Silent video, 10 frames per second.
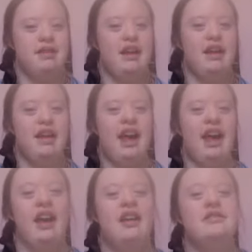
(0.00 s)

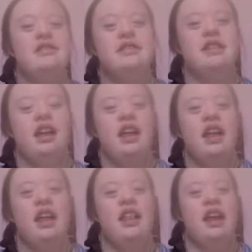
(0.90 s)
Okay,
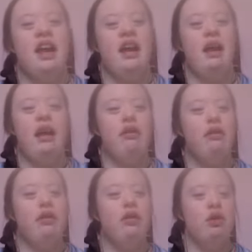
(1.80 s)
so I just
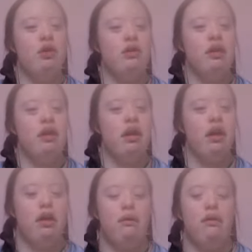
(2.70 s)
want to talk to
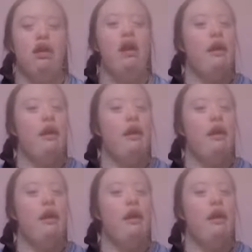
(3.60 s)
you